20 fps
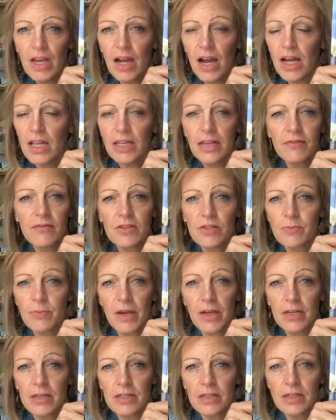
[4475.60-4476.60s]
I love this
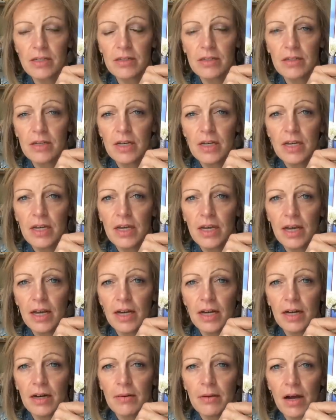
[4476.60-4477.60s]
magazine.
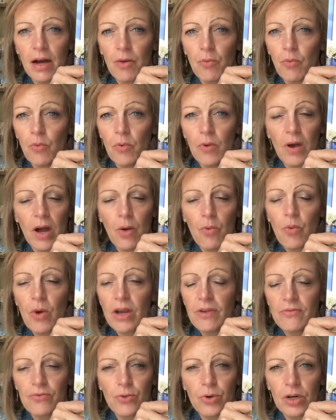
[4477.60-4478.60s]
Uh, I, I
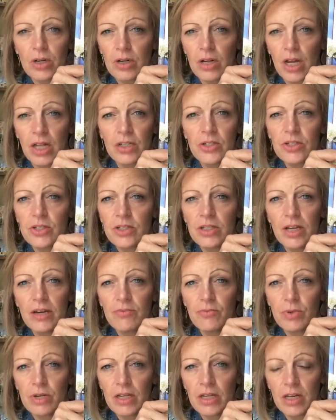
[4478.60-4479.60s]
wait for it. I just
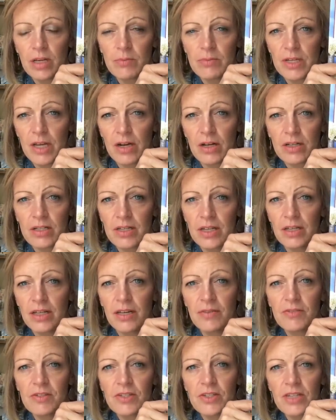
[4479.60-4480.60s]
love when it comes out because I
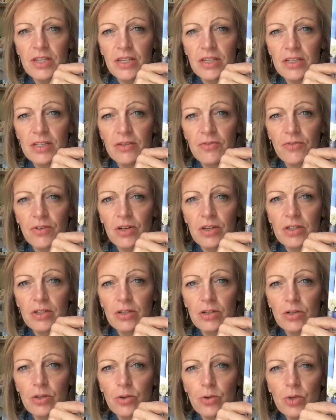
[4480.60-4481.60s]
love to see the different
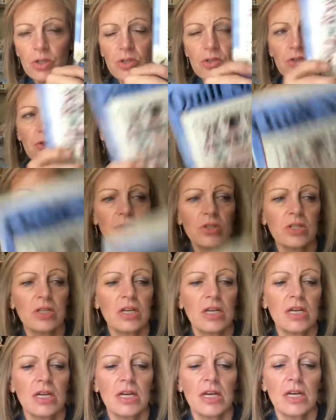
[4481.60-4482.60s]
quilt stores
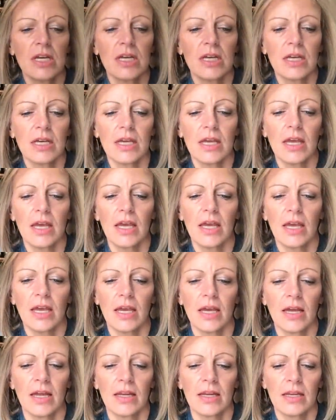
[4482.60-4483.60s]

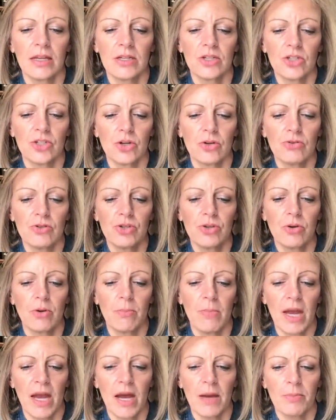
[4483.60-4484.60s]
and it shows you a
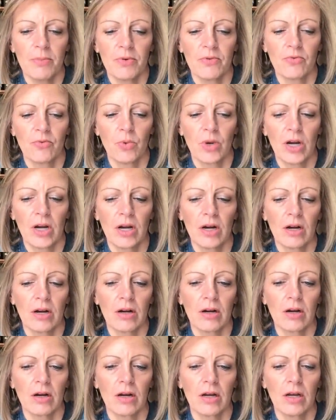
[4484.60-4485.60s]
map of
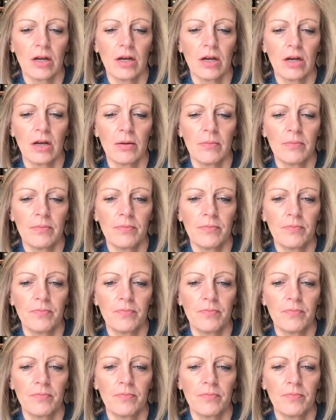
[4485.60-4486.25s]
where, um,